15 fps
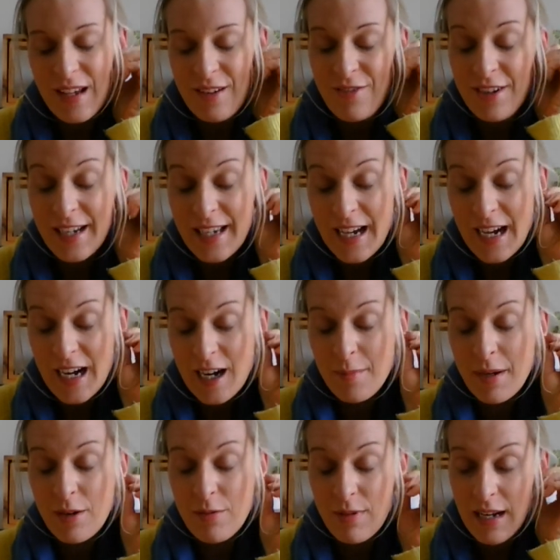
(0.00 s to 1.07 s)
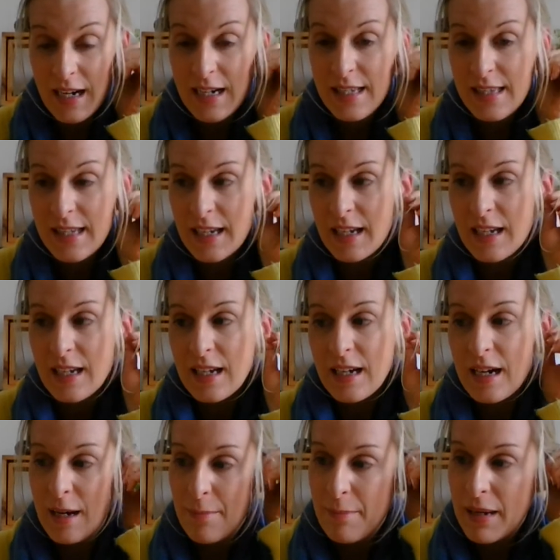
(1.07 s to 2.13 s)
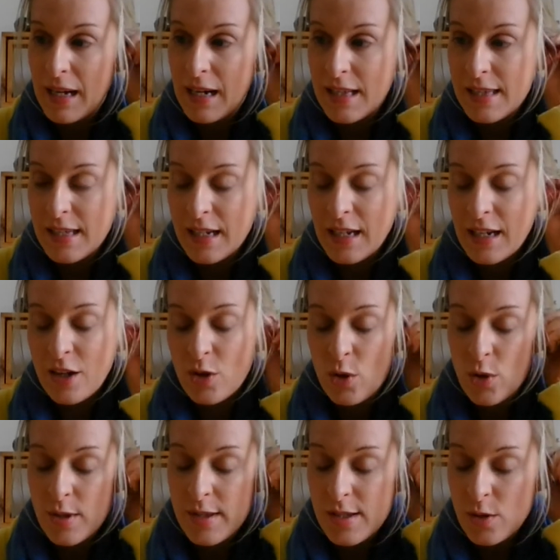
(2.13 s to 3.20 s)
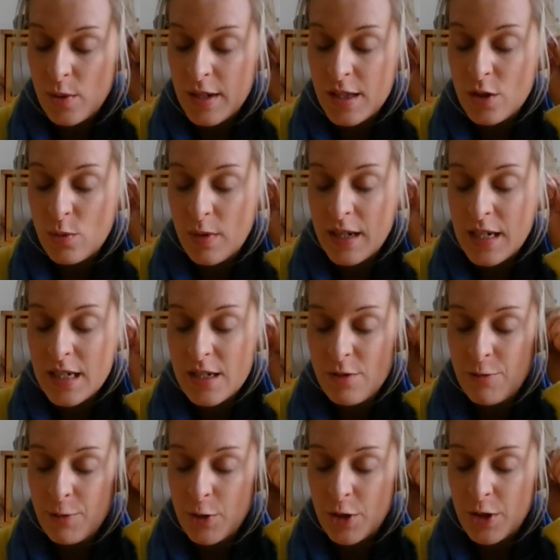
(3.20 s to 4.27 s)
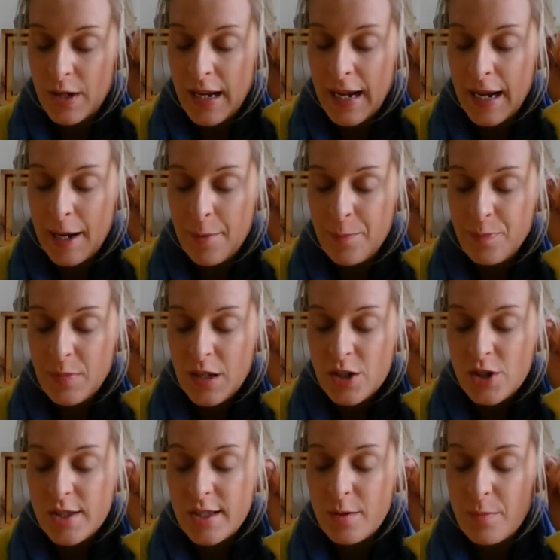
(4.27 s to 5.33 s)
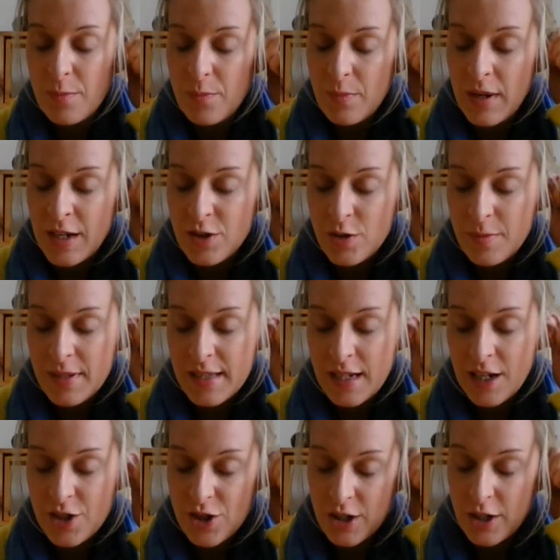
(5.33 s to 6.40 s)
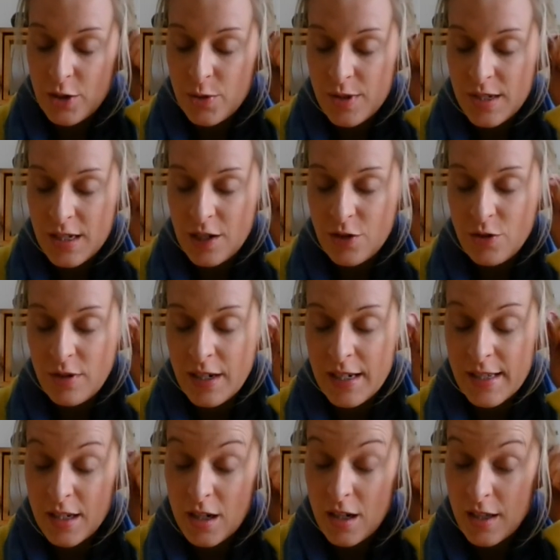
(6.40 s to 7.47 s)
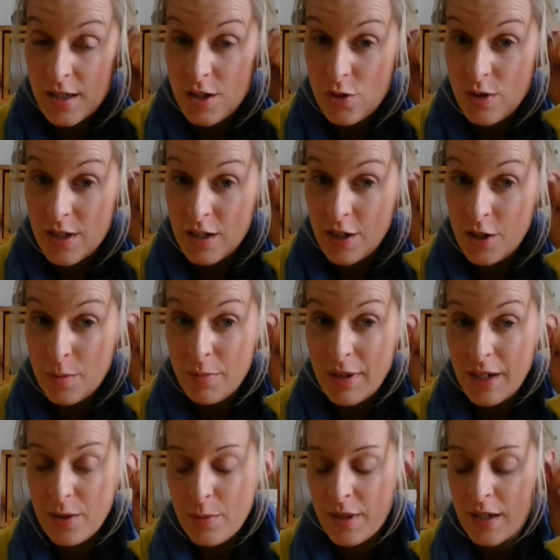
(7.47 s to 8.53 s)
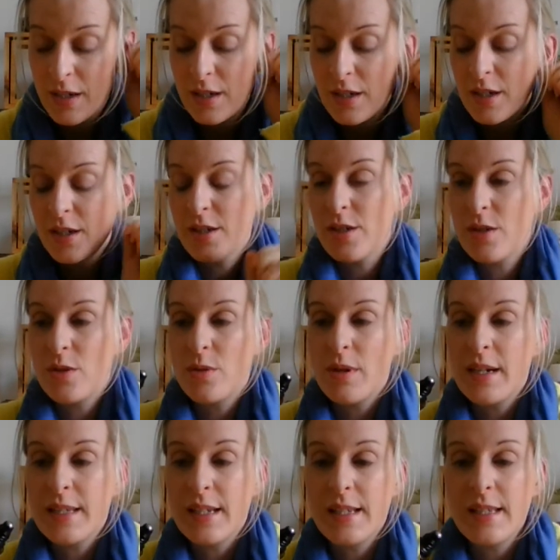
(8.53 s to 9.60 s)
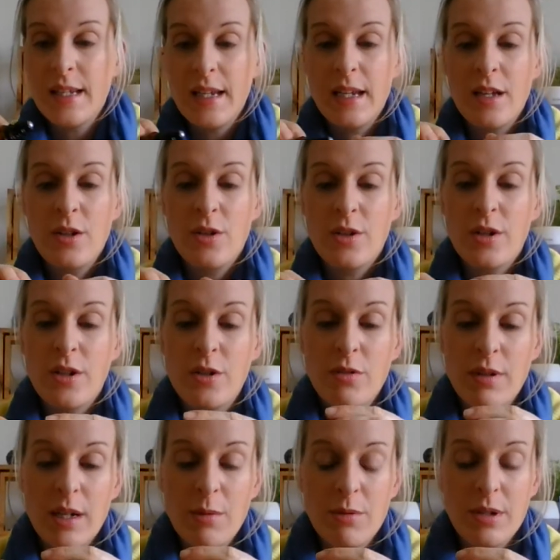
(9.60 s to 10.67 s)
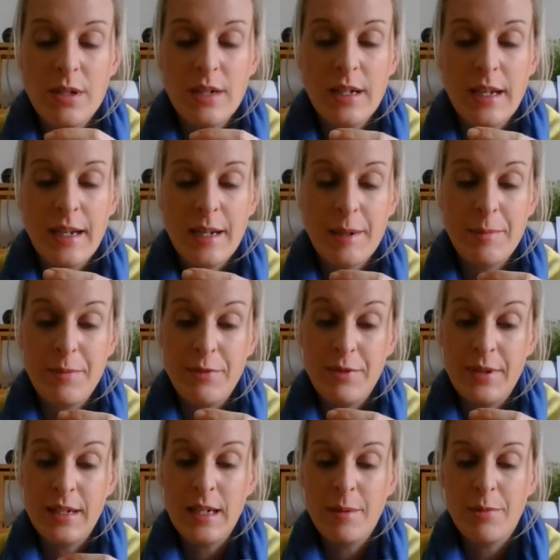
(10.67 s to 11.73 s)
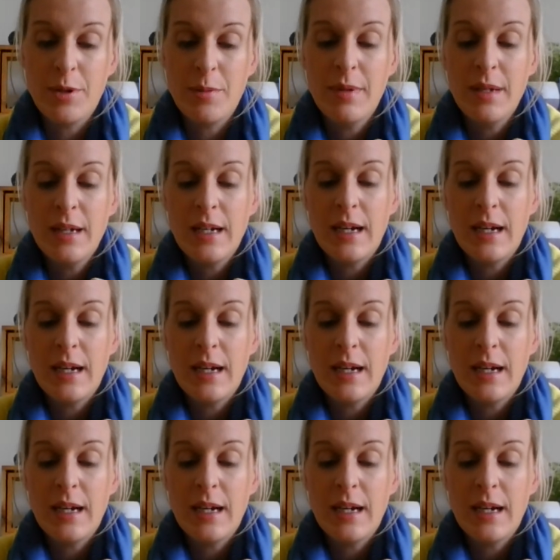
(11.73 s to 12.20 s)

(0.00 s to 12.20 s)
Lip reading: Very calming, relaxing and balancing, and also it's great for just as you're massaging, closing down your eyes and concentrating on your breath work. So as I say, another great one for the labour room.